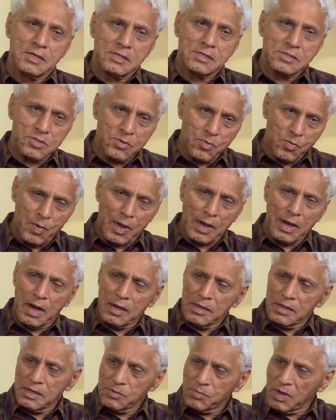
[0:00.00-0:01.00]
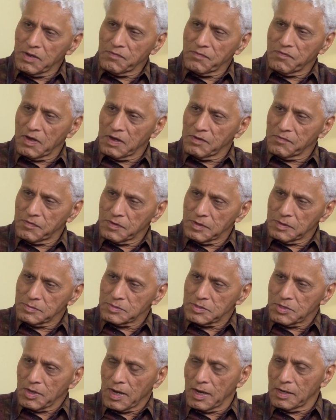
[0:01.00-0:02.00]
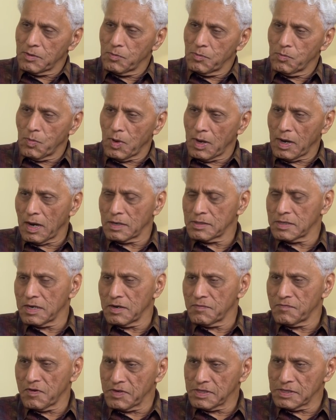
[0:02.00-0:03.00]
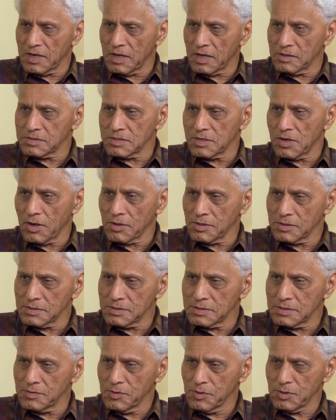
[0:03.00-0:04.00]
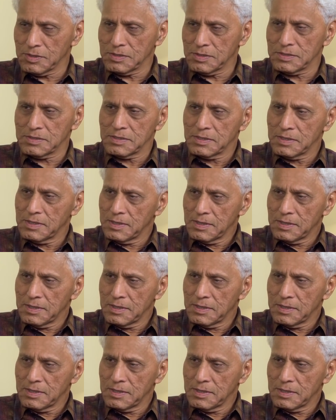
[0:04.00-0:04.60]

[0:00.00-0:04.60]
So 125 firms to get $150,000. It was